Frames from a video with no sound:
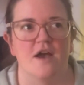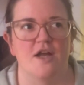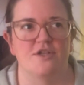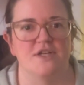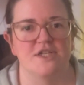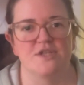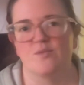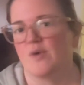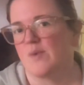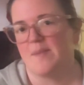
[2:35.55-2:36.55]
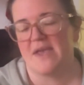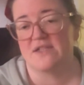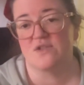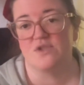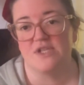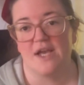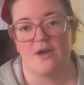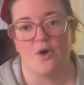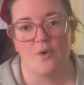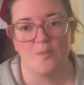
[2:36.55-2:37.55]
a tradition where we make sushi at
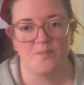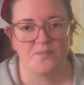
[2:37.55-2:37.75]
home.